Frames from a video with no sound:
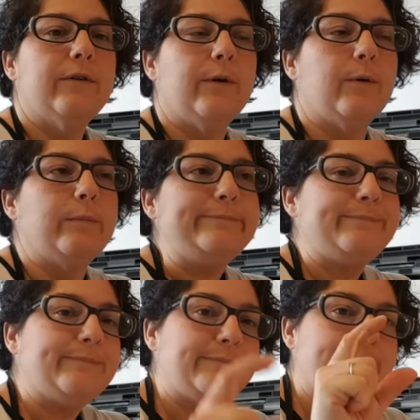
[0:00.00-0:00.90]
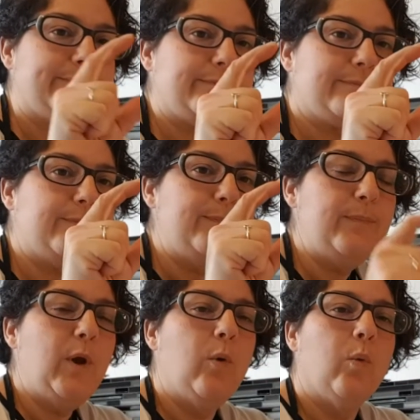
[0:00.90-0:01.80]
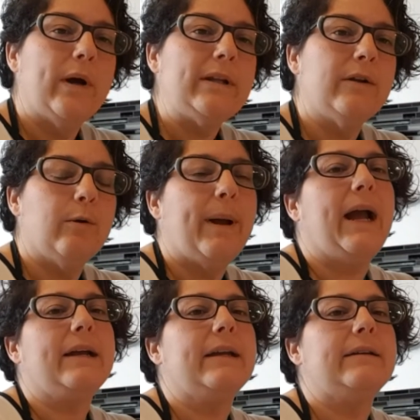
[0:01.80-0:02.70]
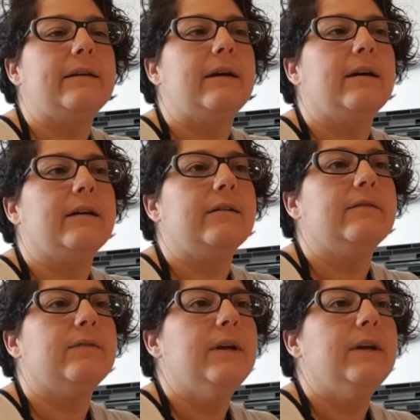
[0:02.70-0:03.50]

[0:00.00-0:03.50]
So one little packet of